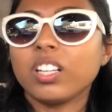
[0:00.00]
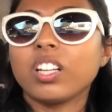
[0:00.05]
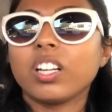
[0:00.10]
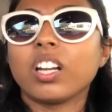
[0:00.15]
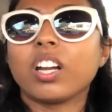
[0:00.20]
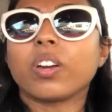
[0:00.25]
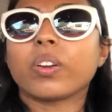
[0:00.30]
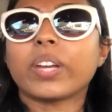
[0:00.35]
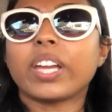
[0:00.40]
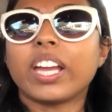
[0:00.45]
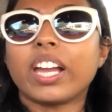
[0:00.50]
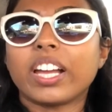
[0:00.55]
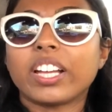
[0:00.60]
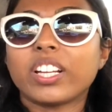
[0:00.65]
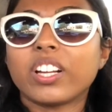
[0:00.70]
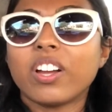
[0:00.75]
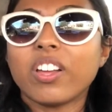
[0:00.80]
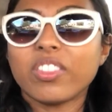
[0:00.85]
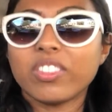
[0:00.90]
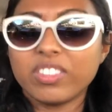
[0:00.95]
Okay, I
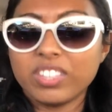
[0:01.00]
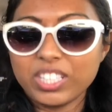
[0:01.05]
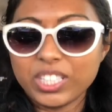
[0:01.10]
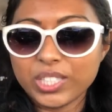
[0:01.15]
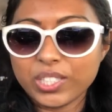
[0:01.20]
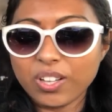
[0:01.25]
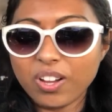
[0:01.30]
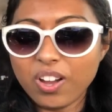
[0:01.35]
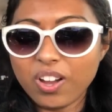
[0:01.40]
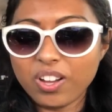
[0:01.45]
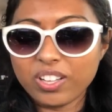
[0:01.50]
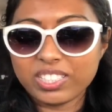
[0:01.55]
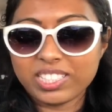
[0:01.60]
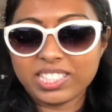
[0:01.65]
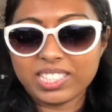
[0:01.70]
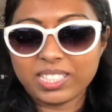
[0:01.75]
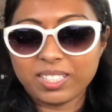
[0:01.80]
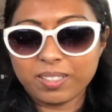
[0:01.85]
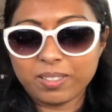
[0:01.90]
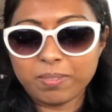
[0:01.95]
got this
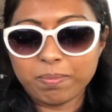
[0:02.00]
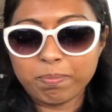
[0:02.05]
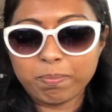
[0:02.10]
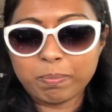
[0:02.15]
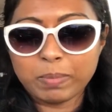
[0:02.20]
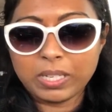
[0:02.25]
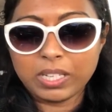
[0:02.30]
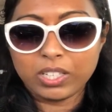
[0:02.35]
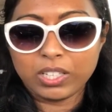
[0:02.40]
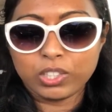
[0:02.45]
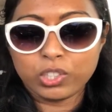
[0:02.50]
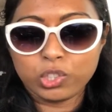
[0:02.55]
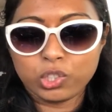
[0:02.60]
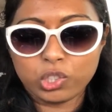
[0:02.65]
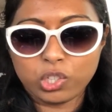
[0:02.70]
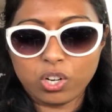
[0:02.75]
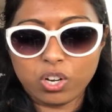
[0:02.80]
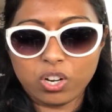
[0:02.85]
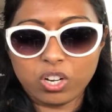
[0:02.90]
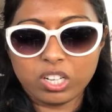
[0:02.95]
awesome
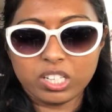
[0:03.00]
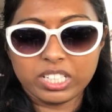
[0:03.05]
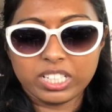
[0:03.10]
jar.